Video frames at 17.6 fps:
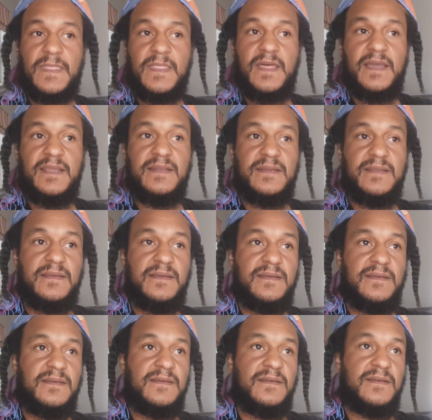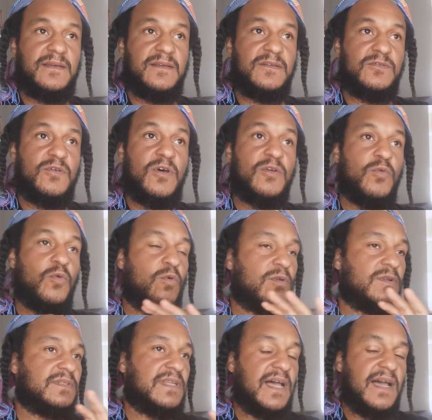Right? Not
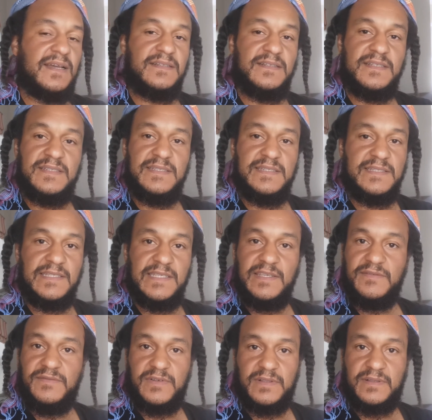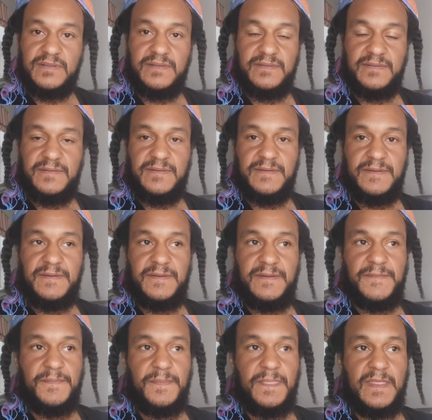all darkness is evil.
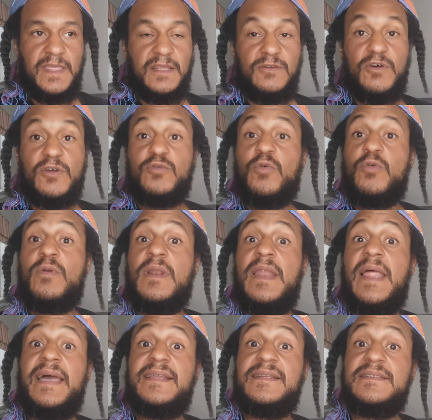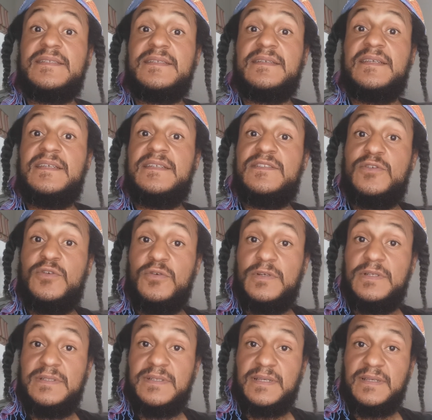And not all light is
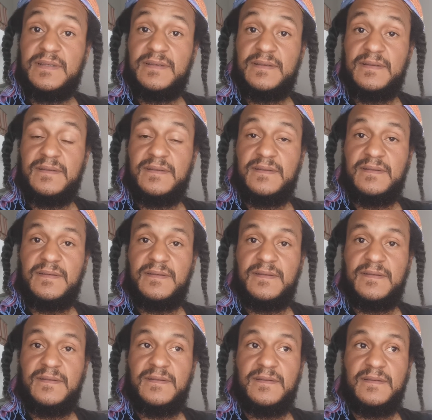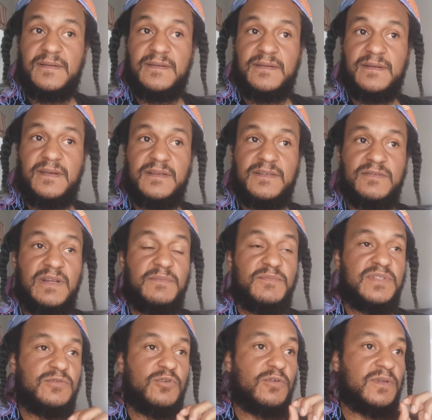good. Right, so when
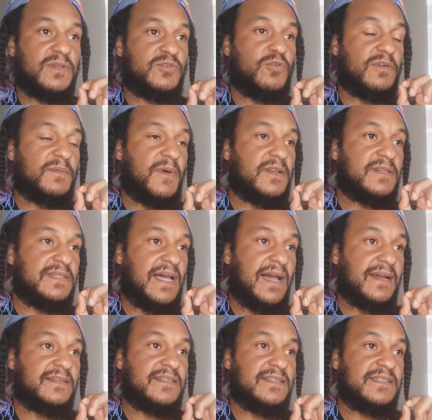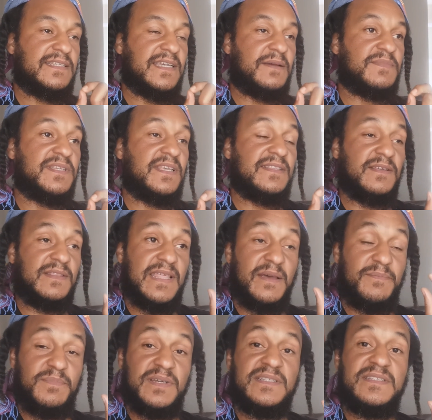I'm talking about darkness here, I'm saying that
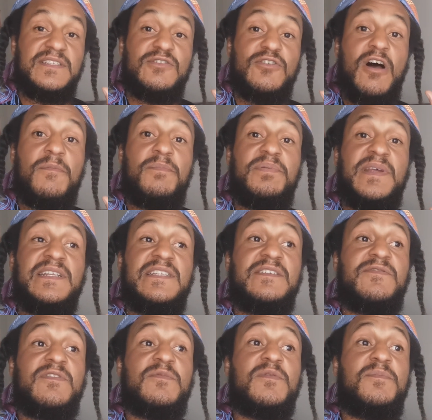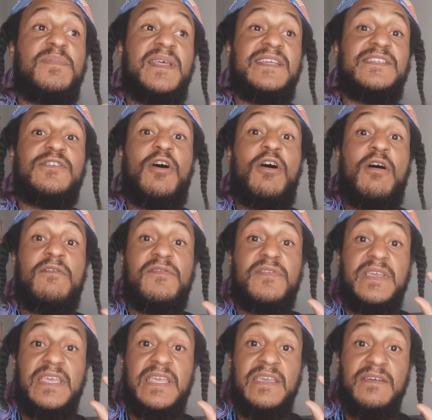that person's operating from a place
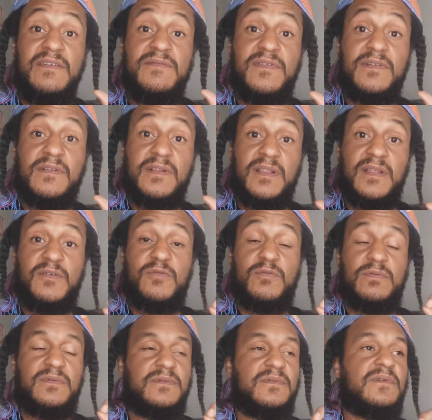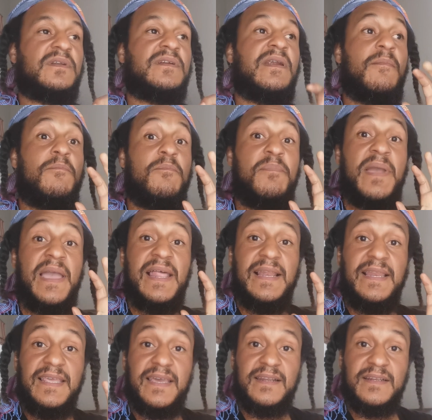of evil,
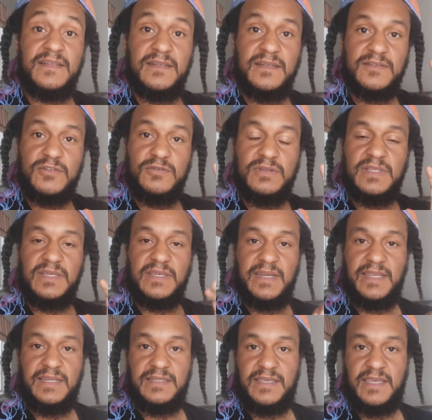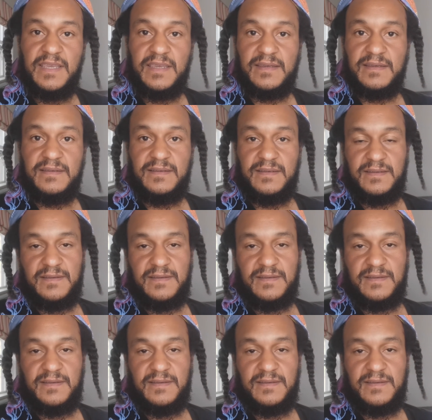rebellion to the great king.